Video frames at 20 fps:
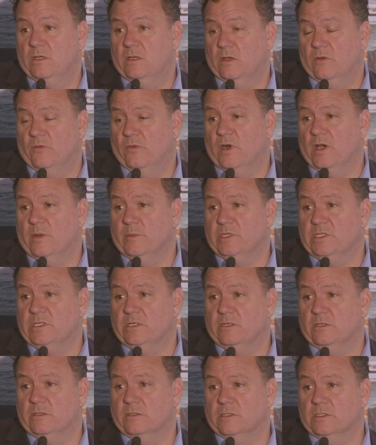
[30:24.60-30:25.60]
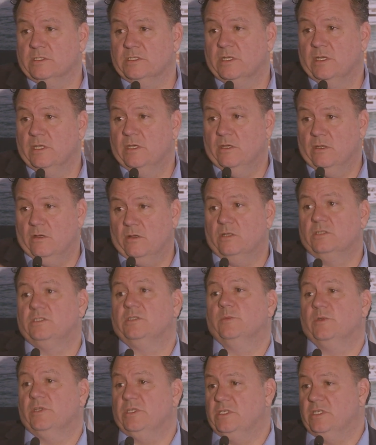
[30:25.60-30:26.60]
of raw materials
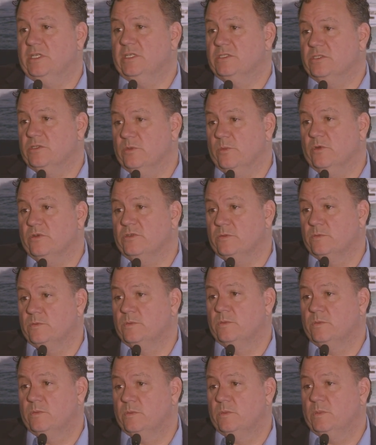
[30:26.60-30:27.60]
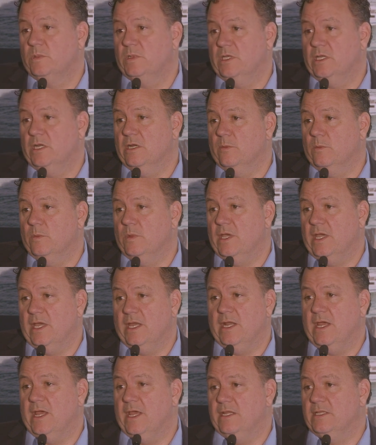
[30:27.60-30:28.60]
ultimately to consumers, you know,
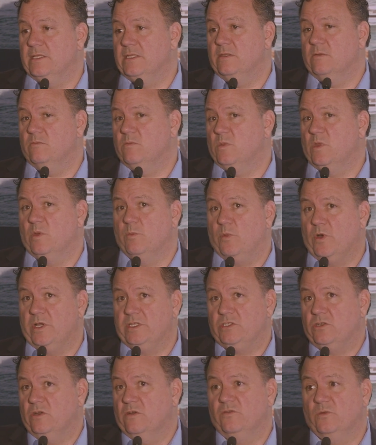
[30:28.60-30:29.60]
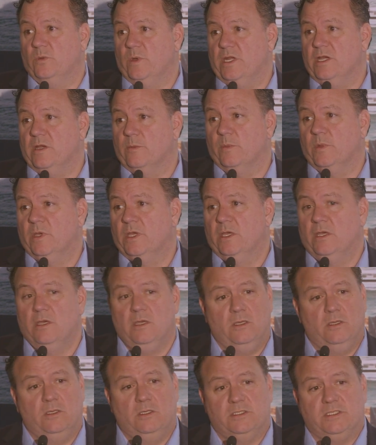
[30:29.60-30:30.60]
and the price curves went up.
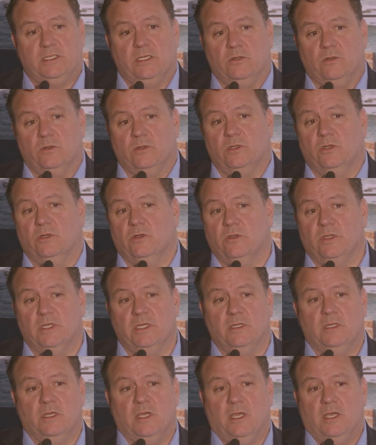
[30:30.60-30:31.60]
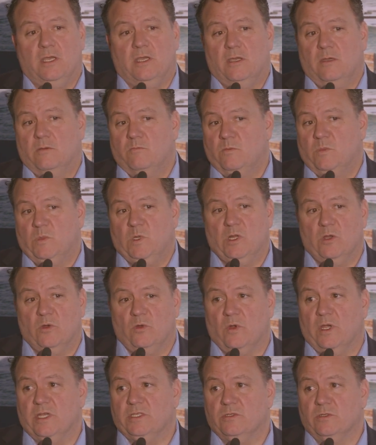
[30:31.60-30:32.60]
You said earlier that, you know,
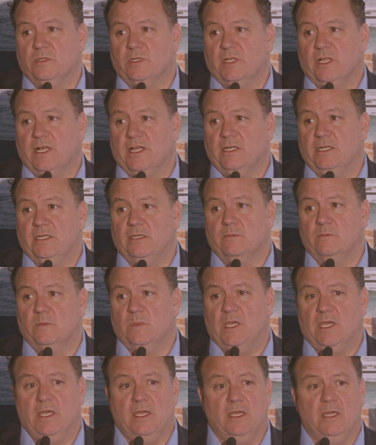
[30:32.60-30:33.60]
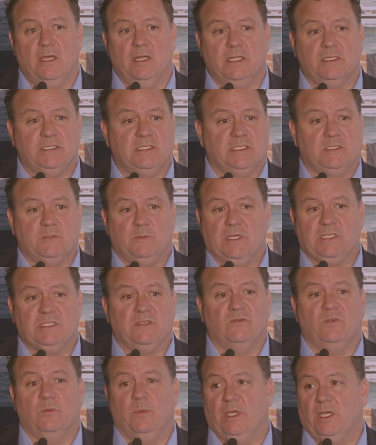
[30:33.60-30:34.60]
grades are declining and it's
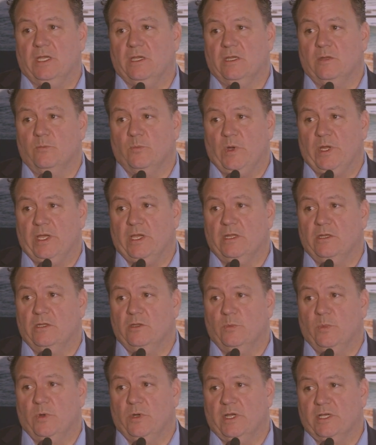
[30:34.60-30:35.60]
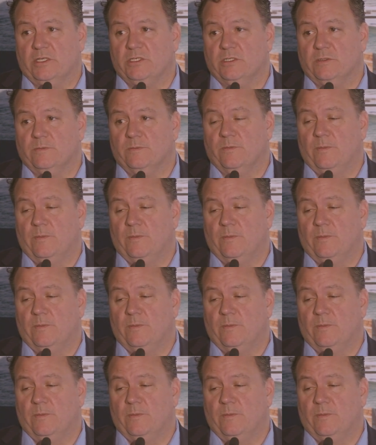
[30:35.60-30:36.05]
expensive to bring on new production.